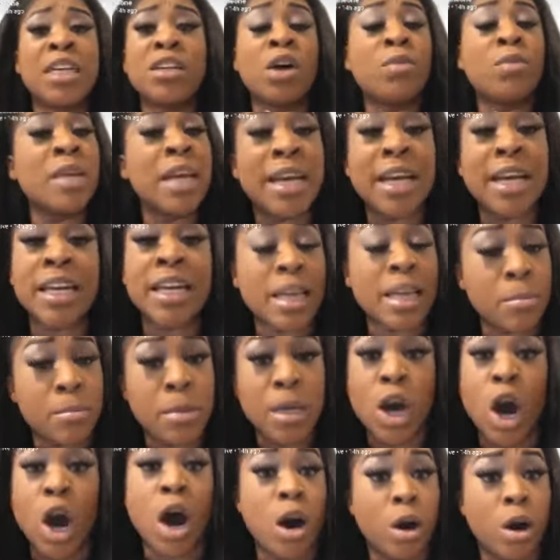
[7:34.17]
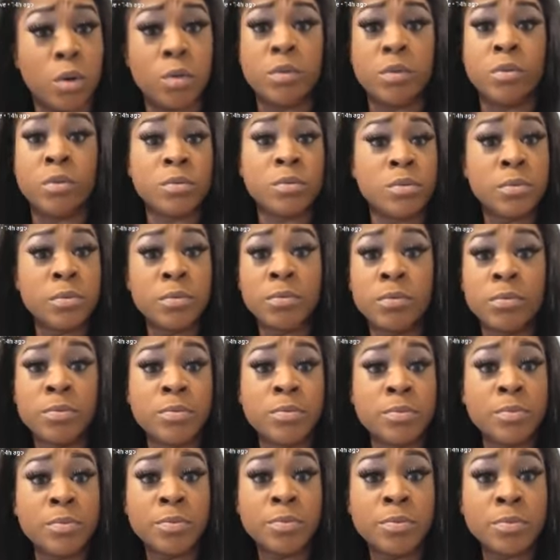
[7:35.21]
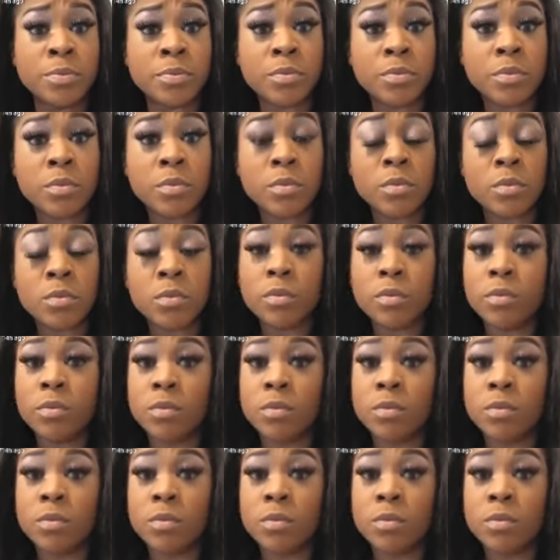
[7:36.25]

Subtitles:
the biggest L taker in reality TV, though, boo.